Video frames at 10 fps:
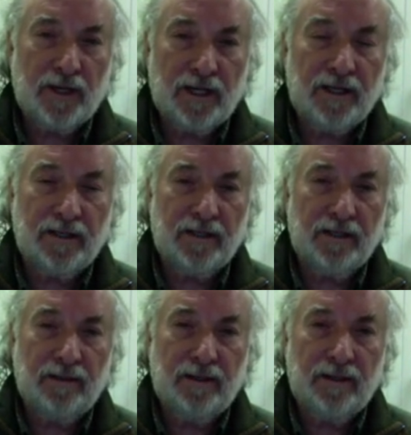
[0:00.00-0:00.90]

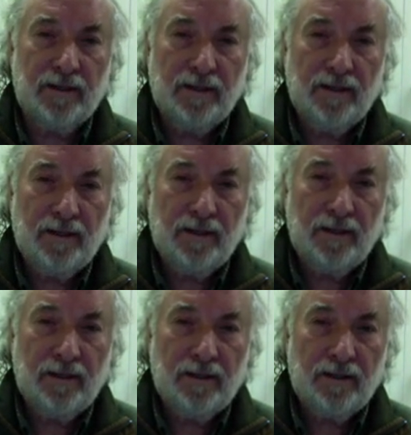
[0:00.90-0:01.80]
Clinton
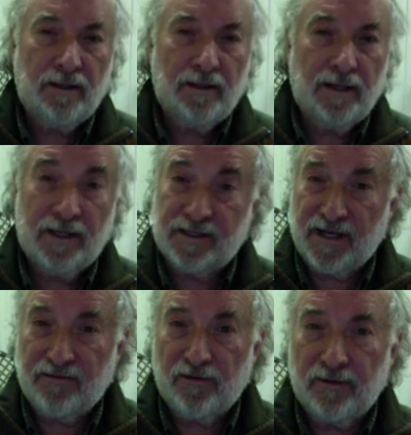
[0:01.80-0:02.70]
is
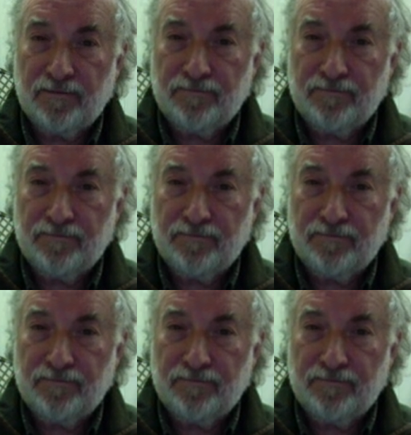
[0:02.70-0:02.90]
evil.